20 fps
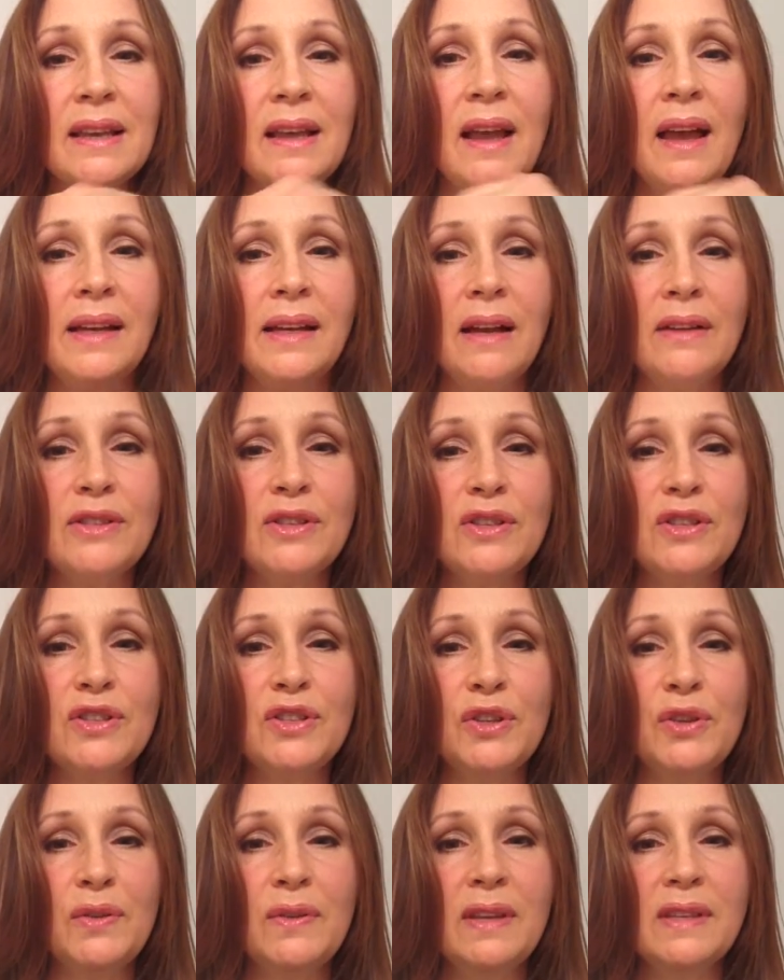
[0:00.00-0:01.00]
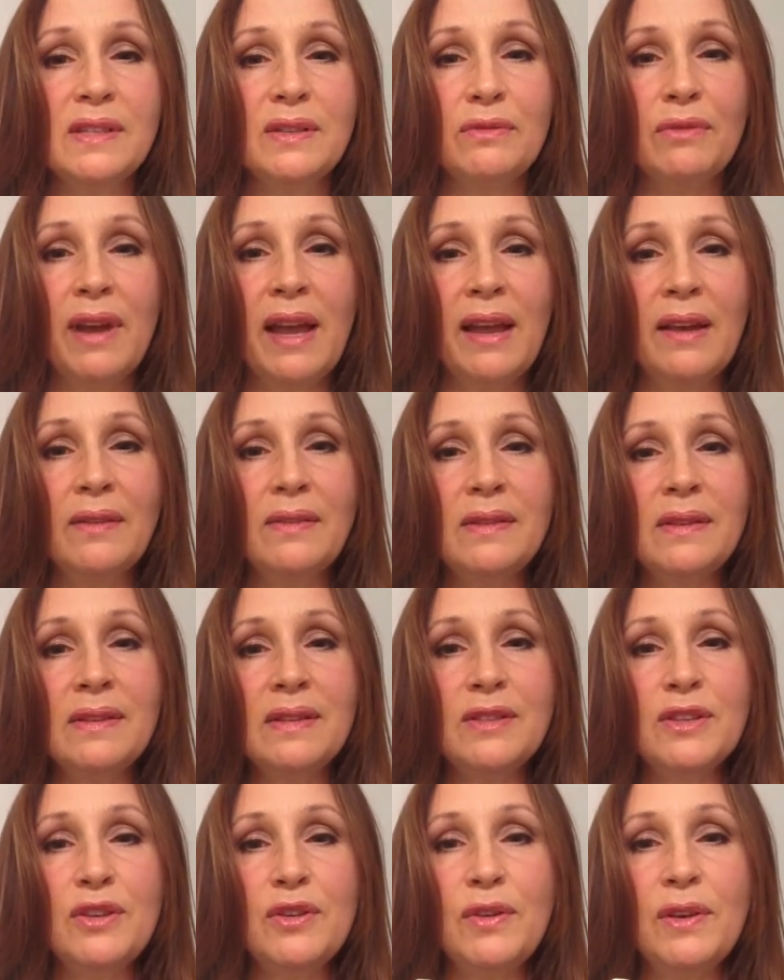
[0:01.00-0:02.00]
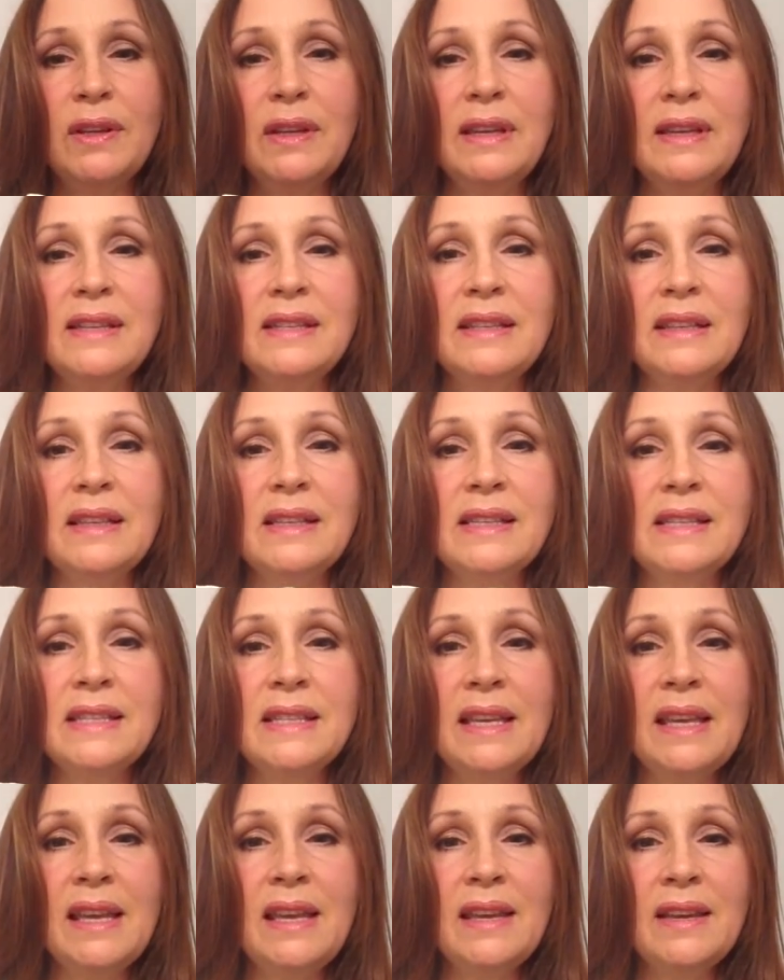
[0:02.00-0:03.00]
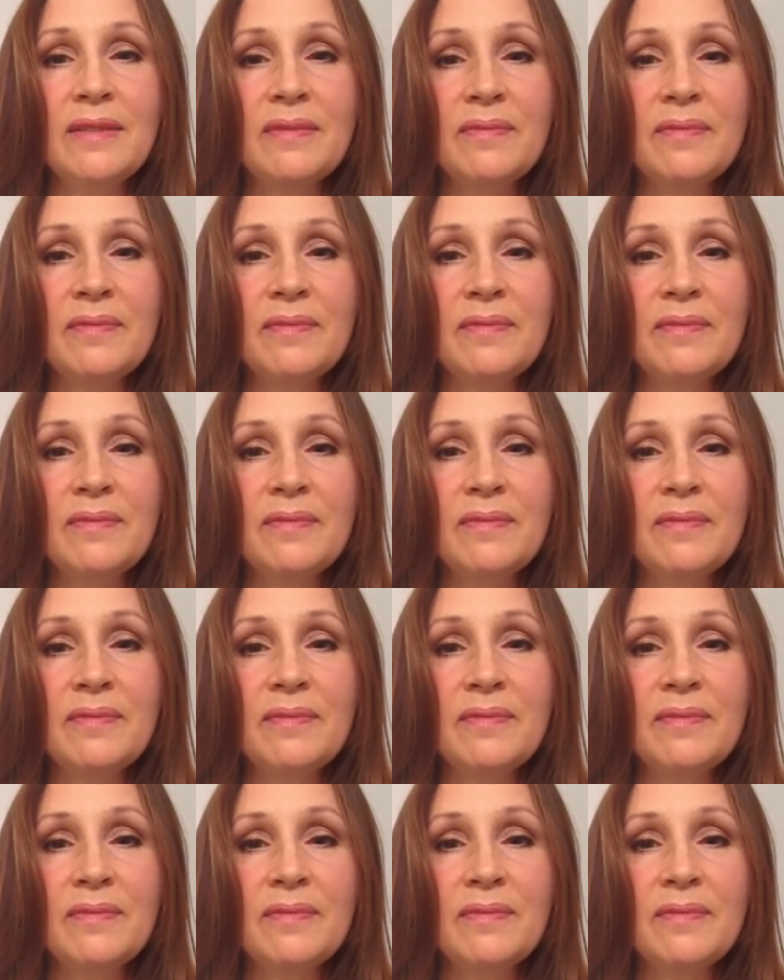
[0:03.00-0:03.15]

And I'll just turn this around so you can easily see.